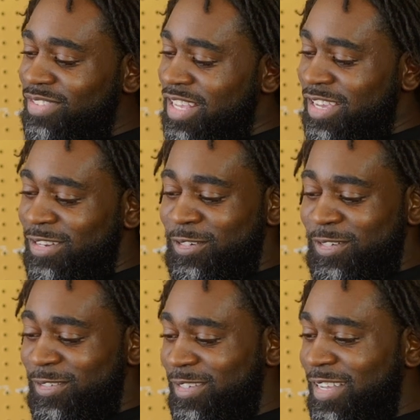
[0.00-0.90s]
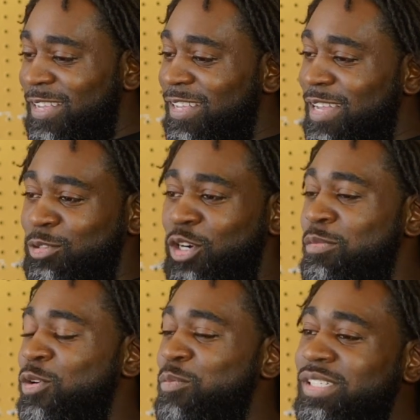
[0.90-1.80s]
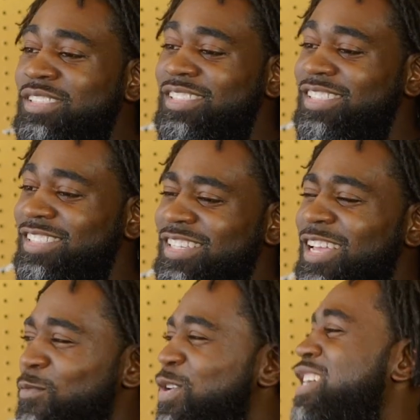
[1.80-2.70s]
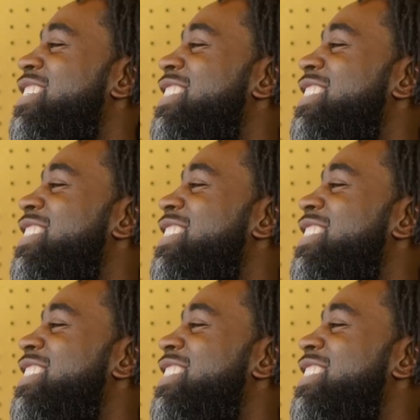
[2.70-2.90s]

and uh, I'm starting my own business. And they're like, what?